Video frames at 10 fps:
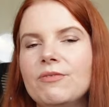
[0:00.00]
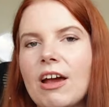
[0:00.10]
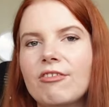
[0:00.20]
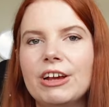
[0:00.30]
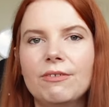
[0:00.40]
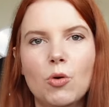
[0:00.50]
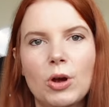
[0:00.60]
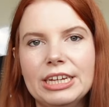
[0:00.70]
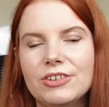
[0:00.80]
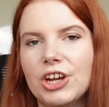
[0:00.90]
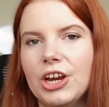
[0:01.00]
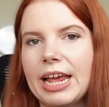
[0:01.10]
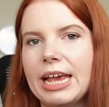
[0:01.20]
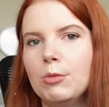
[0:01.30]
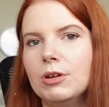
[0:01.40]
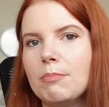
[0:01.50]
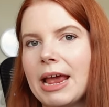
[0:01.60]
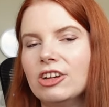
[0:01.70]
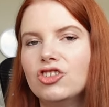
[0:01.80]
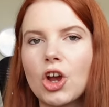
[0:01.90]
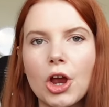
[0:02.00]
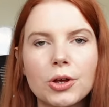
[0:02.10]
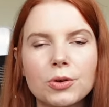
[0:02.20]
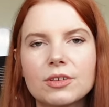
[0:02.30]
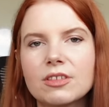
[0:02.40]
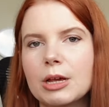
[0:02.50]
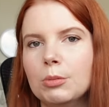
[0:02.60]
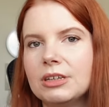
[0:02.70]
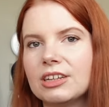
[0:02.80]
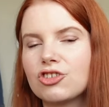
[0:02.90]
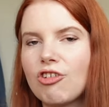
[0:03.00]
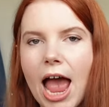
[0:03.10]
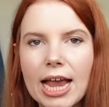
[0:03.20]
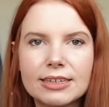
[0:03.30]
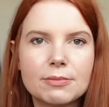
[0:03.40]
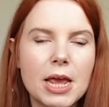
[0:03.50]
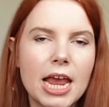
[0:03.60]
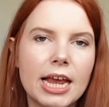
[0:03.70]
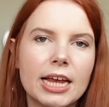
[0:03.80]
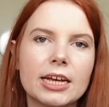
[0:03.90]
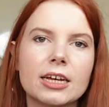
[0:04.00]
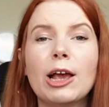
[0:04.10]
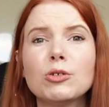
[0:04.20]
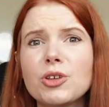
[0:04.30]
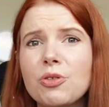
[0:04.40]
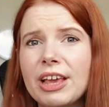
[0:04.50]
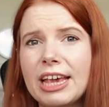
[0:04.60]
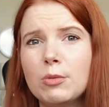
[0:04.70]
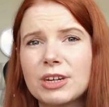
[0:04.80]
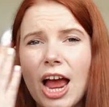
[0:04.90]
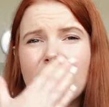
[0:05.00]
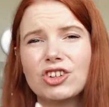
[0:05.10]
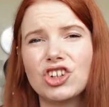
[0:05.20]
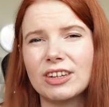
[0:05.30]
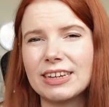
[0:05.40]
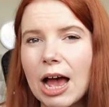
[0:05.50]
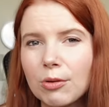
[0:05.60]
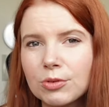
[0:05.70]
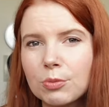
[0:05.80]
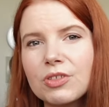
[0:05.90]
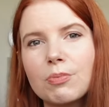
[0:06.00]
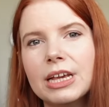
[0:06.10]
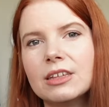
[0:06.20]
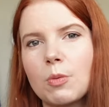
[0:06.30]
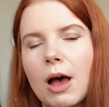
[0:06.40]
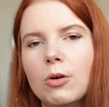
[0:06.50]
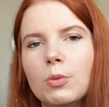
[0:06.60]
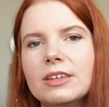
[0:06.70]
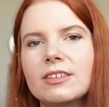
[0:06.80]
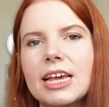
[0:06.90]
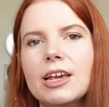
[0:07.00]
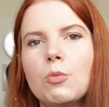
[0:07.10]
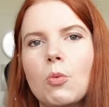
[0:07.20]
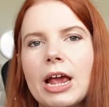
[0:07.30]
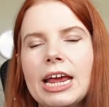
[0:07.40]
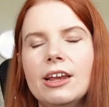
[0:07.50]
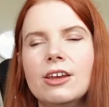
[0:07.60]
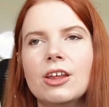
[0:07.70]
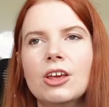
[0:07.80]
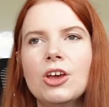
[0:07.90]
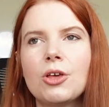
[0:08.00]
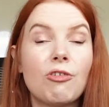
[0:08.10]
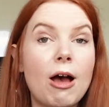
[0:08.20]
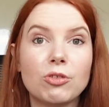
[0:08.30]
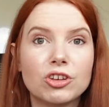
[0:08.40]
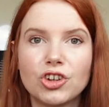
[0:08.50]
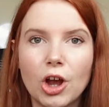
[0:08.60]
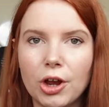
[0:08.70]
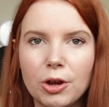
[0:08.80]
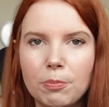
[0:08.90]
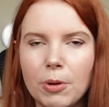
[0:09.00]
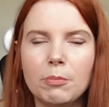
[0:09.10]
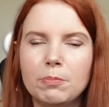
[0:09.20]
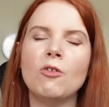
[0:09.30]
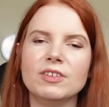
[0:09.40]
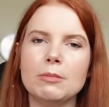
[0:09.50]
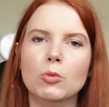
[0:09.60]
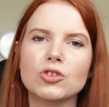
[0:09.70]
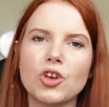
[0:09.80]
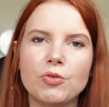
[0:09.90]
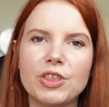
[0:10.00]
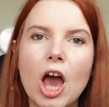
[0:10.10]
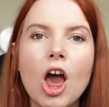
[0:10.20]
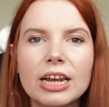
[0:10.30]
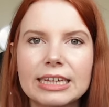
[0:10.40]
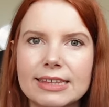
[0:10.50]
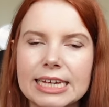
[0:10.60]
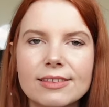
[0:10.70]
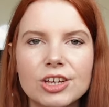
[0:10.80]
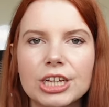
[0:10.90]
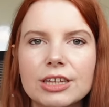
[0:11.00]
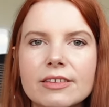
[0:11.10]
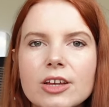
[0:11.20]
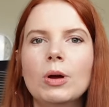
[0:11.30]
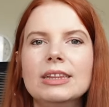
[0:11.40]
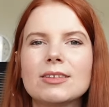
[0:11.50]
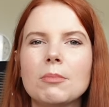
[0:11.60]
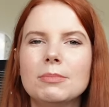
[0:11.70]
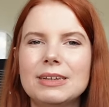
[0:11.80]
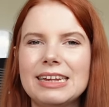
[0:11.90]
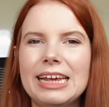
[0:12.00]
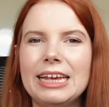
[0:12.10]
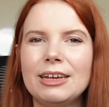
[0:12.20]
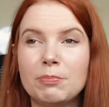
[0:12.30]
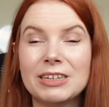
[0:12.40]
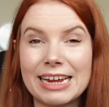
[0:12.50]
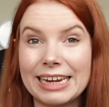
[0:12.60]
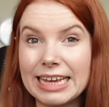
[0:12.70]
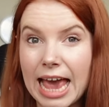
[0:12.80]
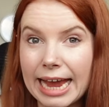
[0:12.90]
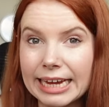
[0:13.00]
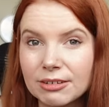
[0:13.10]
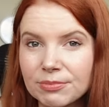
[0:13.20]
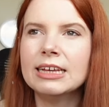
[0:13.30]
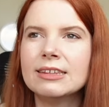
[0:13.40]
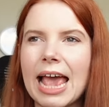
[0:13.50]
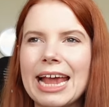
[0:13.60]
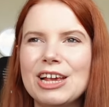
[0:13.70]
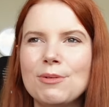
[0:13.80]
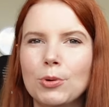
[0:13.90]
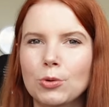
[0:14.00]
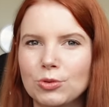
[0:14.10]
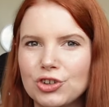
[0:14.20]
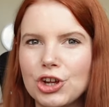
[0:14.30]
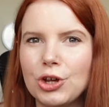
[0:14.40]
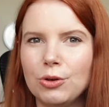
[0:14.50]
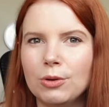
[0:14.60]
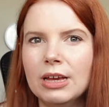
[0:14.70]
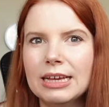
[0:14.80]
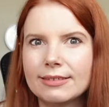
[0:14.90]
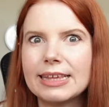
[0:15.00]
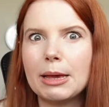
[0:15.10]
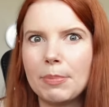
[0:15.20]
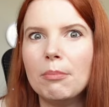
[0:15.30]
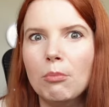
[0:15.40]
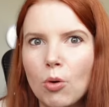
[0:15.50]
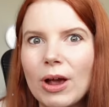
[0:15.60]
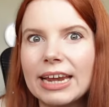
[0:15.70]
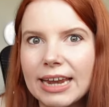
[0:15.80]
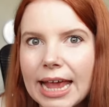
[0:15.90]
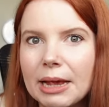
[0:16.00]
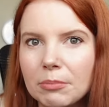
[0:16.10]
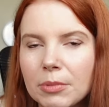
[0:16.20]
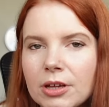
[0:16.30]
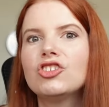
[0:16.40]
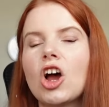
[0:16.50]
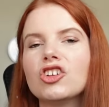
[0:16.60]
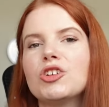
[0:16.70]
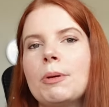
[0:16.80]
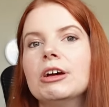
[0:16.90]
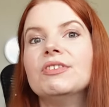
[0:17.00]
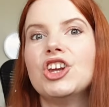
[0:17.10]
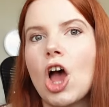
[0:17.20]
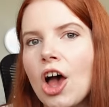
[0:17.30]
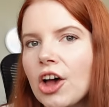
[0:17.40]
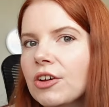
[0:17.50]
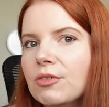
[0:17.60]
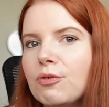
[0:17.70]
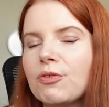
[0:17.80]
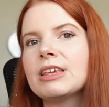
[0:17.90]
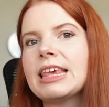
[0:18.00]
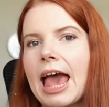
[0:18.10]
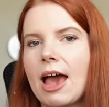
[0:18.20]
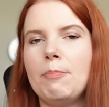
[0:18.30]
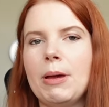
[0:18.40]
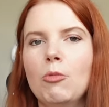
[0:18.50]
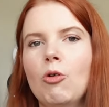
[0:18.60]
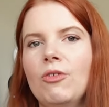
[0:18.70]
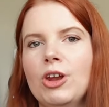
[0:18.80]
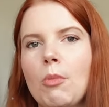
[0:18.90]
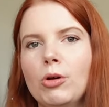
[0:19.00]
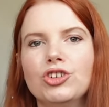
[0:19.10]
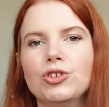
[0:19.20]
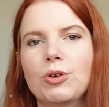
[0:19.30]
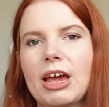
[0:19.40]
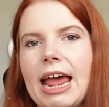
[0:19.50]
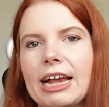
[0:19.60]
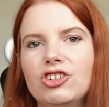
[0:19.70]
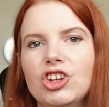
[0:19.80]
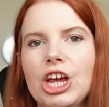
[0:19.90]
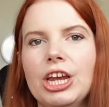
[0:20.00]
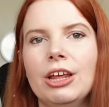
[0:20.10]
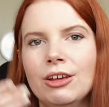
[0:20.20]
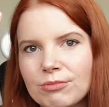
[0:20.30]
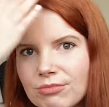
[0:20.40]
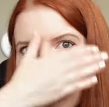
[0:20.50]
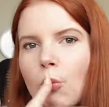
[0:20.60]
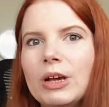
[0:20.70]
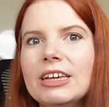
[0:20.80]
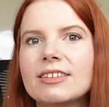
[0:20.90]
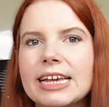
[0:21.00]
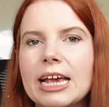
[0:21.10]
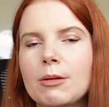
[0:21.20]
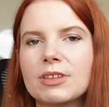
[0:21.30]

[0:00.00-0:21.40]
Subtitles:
very avoidant. He would make jokes. He would distract me. I also think he would kind of shut down with me as well. We see throughout the show, but obviously more so the early seasons, when somebody, particularly Kate, is able to see a bit more in him, touch a bit of a nerve, get a bit more of an emotional connection, we see him